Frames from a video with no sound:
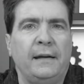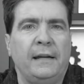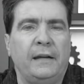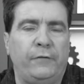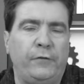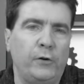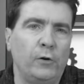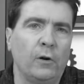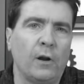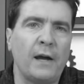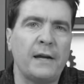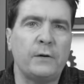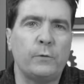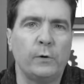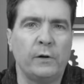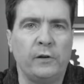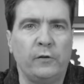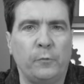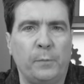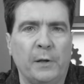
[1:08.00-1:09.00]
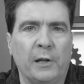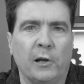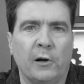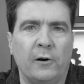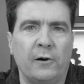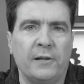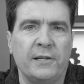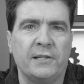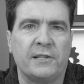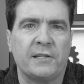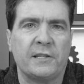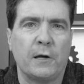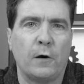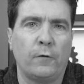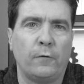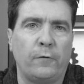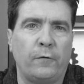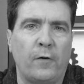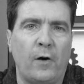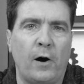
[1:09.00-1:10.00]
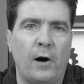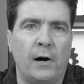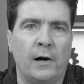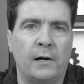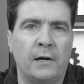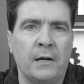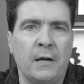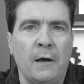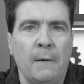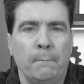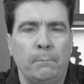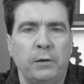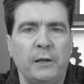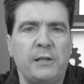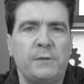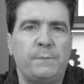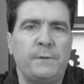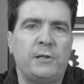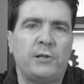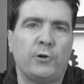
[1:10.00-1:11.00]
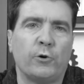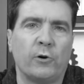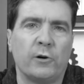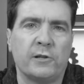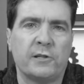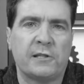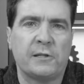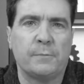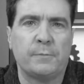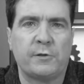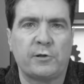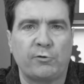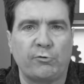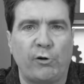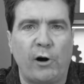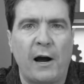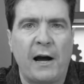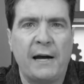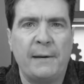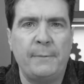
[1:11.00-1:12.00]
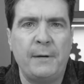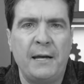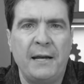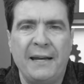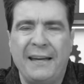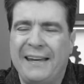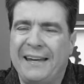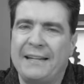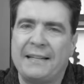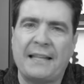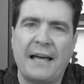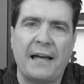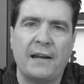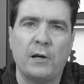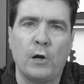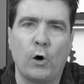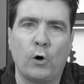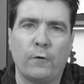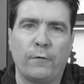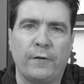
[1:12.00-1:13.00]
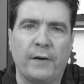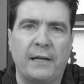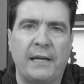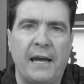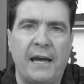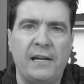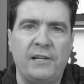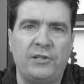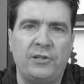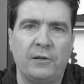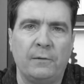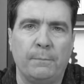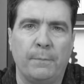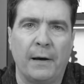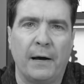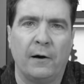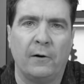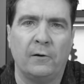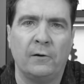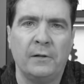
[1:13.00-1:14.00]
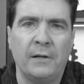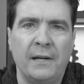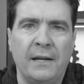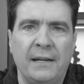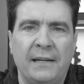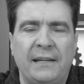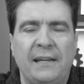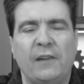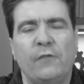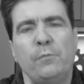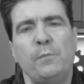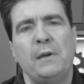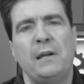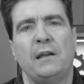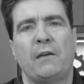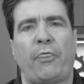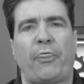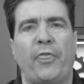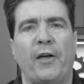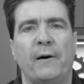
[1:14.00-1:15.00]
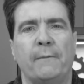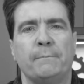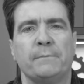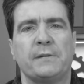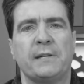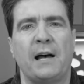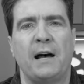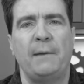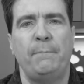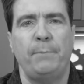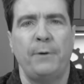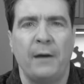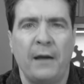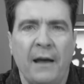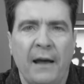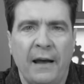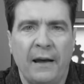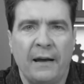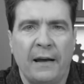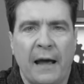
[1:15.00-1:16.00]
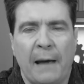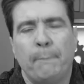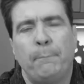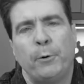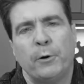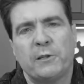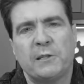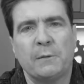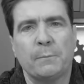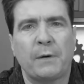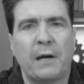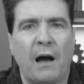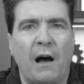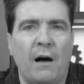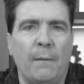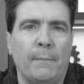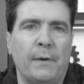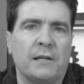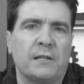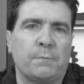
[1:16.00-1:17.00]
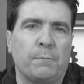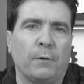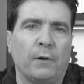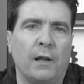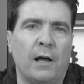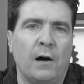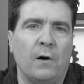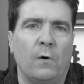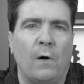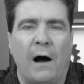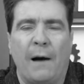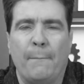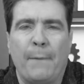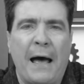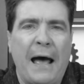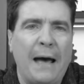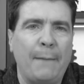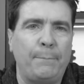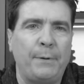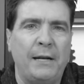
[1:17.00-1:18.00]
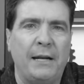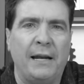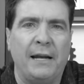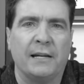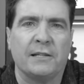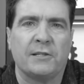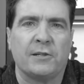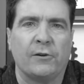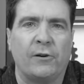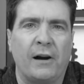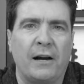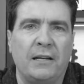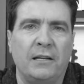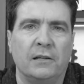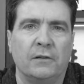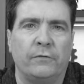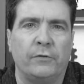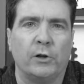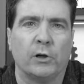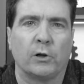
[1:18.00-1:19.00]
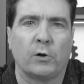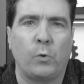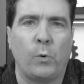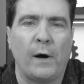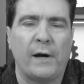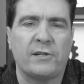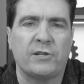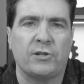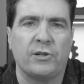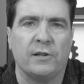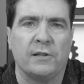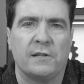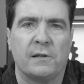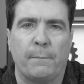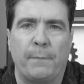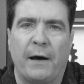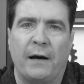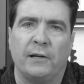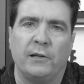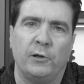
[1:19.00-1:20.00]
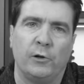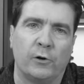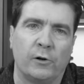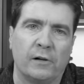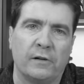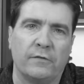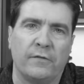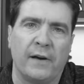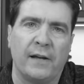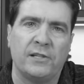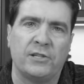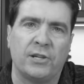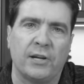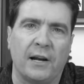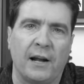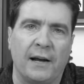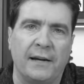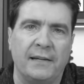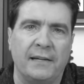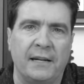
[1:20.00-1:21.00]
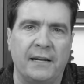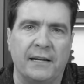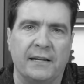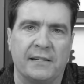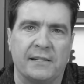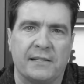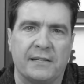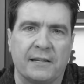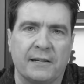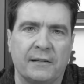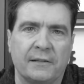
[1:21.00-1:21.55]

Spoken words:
If you like what you've been learning so far, please be sure to subscribe, hit that notification bell, give me a thumbs up, and put some comments below. I'm happy to answer any of your questions about your invention ideas.